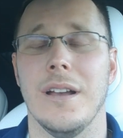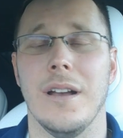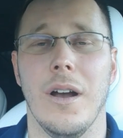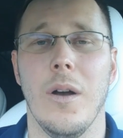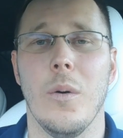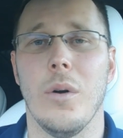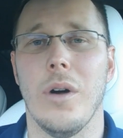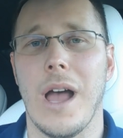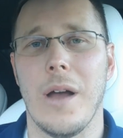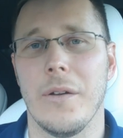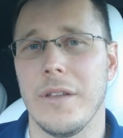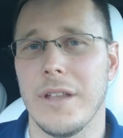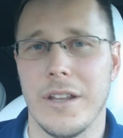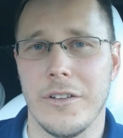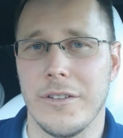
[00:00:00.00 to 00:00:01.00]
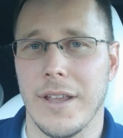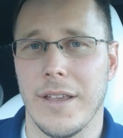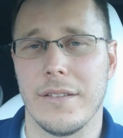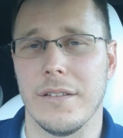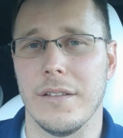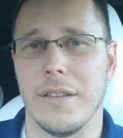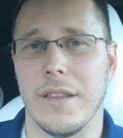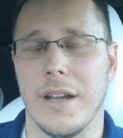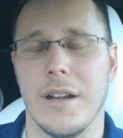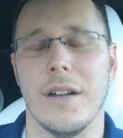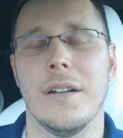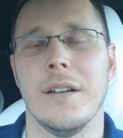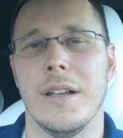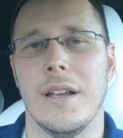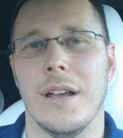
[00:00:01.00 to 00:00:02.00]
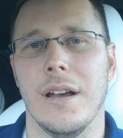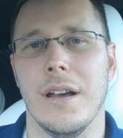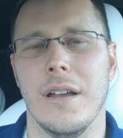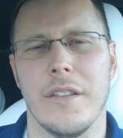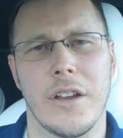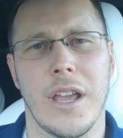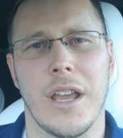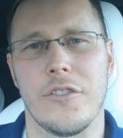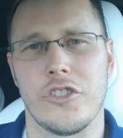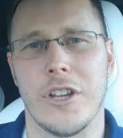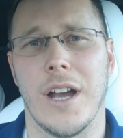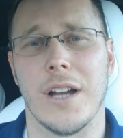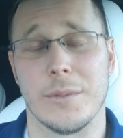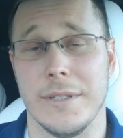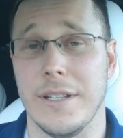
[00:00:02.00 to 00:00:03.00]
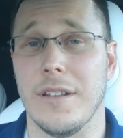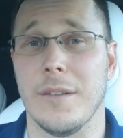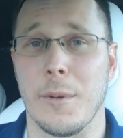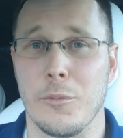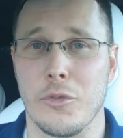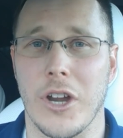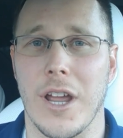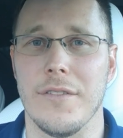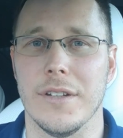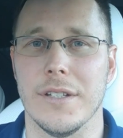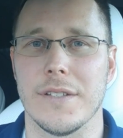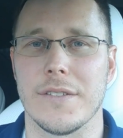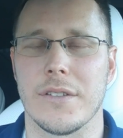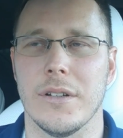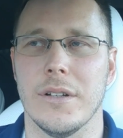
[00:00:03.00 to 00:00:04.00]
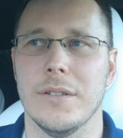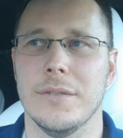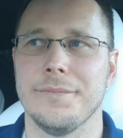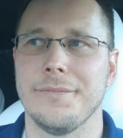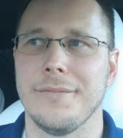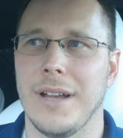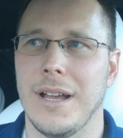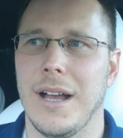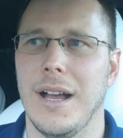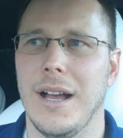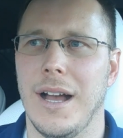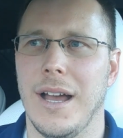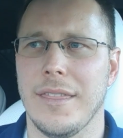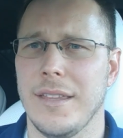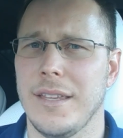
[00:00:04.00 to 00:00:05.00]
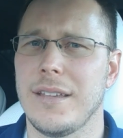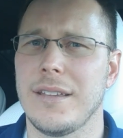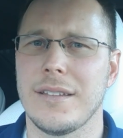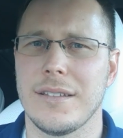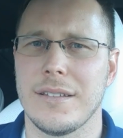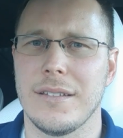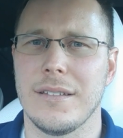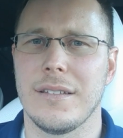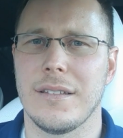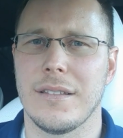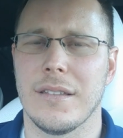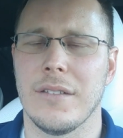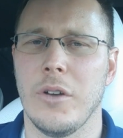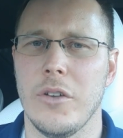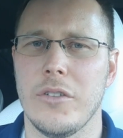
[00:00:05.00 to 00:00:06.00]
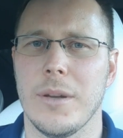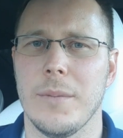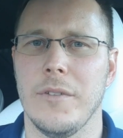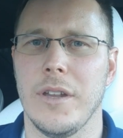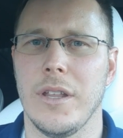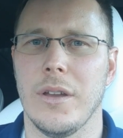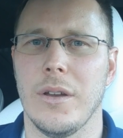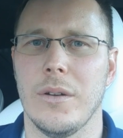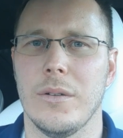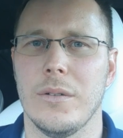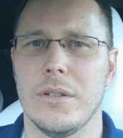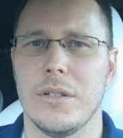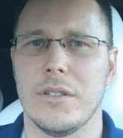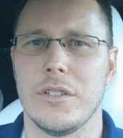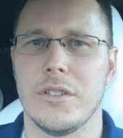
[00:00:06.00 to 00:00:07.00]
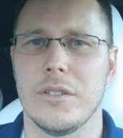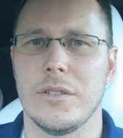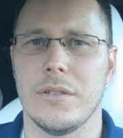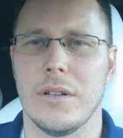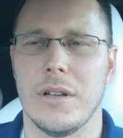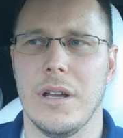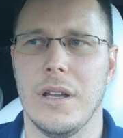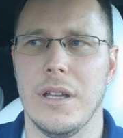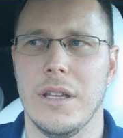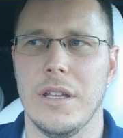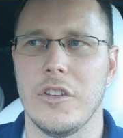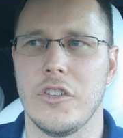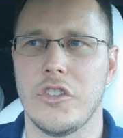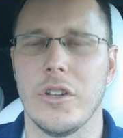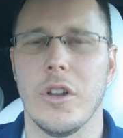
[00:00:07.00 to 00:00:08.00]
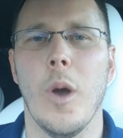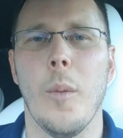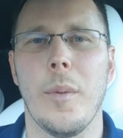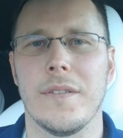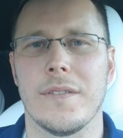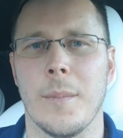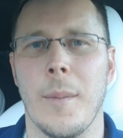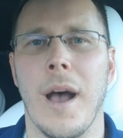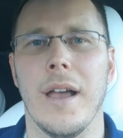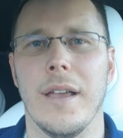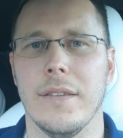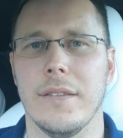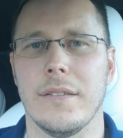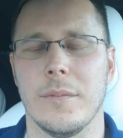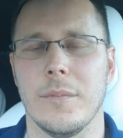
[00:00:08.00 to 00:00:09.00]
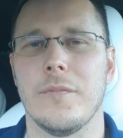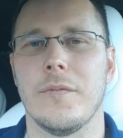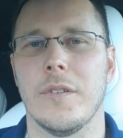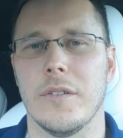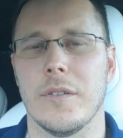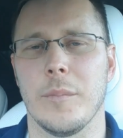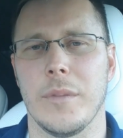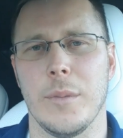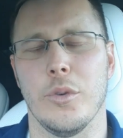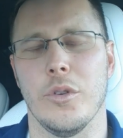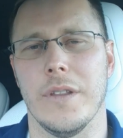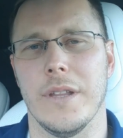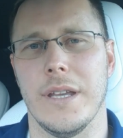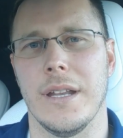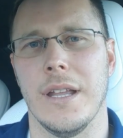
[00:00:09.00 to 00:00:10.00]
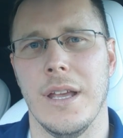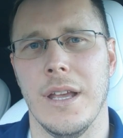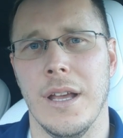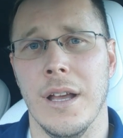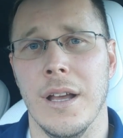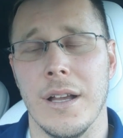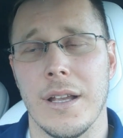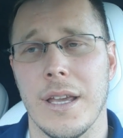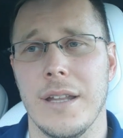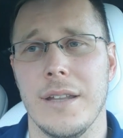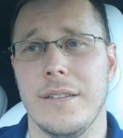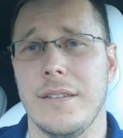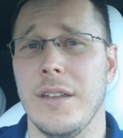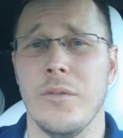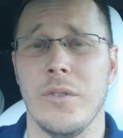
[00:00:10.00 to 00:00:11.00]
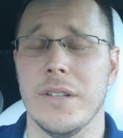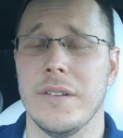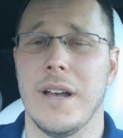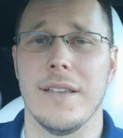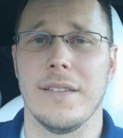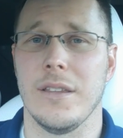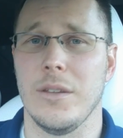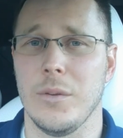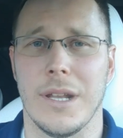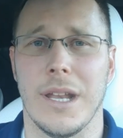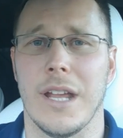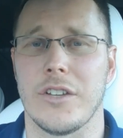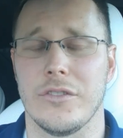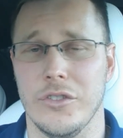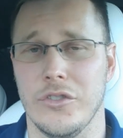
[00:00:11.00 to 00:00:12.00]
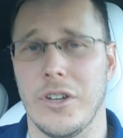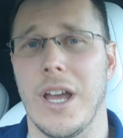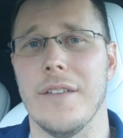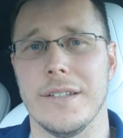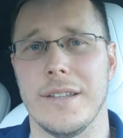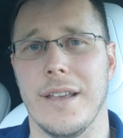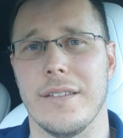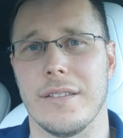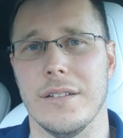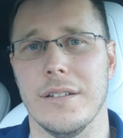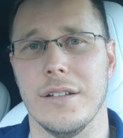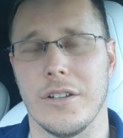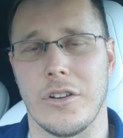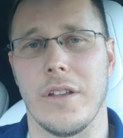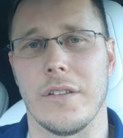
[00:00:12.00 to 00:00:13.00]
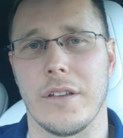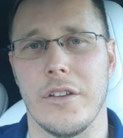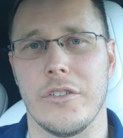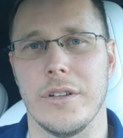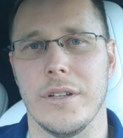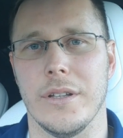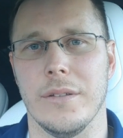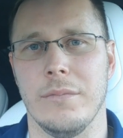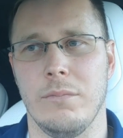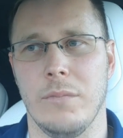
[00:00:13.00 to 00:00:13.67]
oh, well, how are you getting your Tesla there? They're kind of shocked when I tell them I'm driving it. So I think the road trip video should open some eyes for some people that kind of didn't realize that you can actually drive a Tesla across country